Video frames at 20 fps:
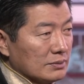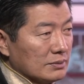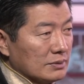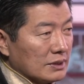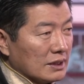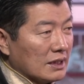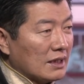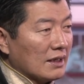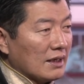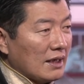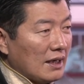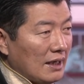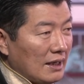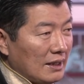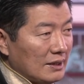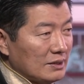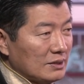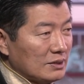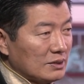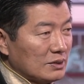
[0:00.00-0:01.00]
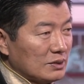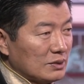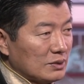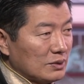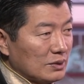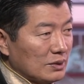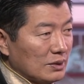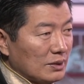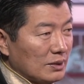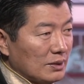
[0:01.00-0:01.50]
recognize
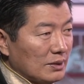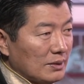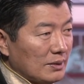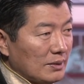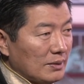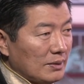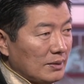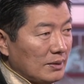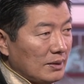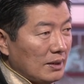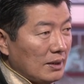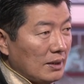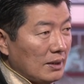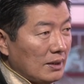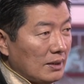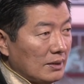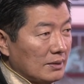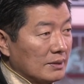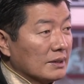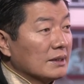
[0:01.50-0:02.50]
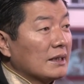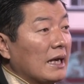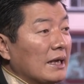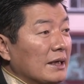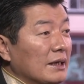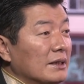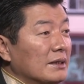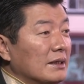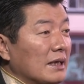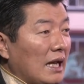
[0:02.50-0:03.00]

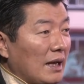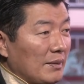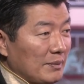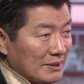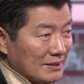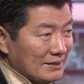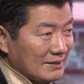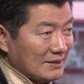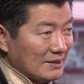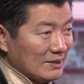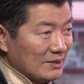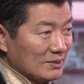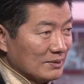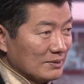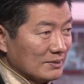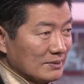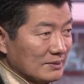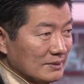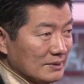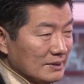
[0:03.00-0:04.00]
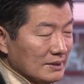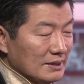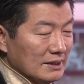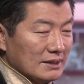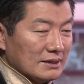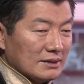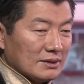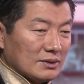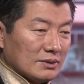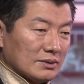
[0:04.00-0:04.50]
reincarnated lamas,
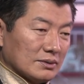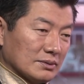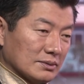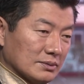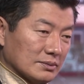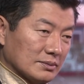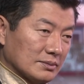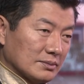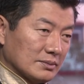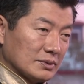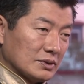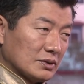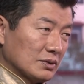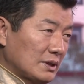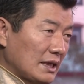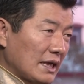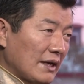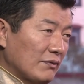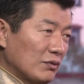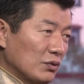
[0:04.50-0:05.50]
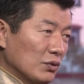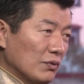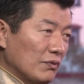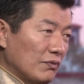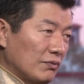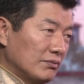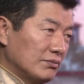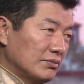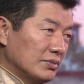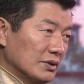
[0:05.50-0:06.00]
So they have no,
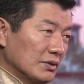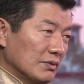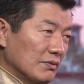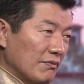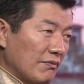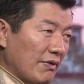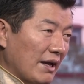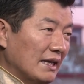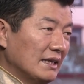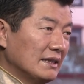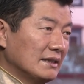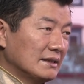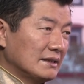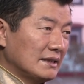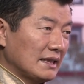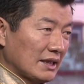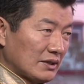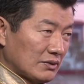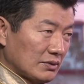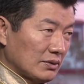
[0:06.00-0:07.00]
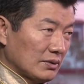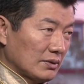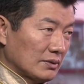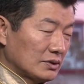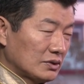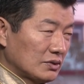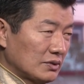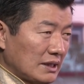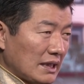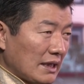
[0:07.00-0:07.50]
validity at all.
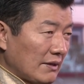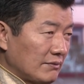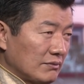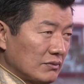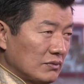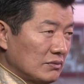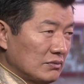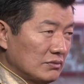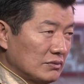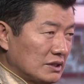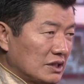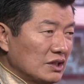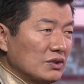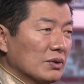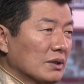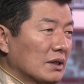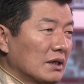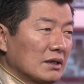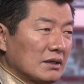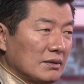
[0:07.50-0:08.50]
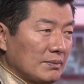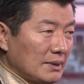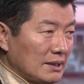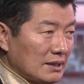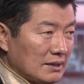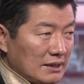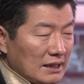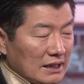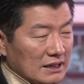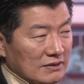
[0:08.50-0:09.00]
So they have zero
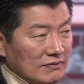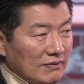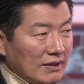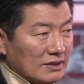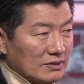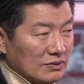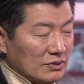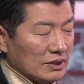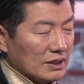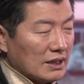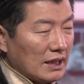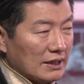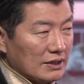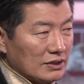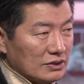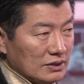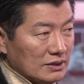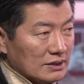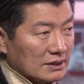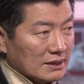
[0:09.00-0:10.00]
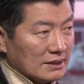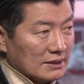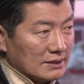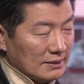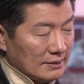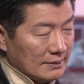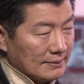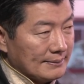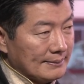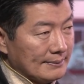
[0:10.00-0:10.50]
credibility as far as reincarnation is concerned.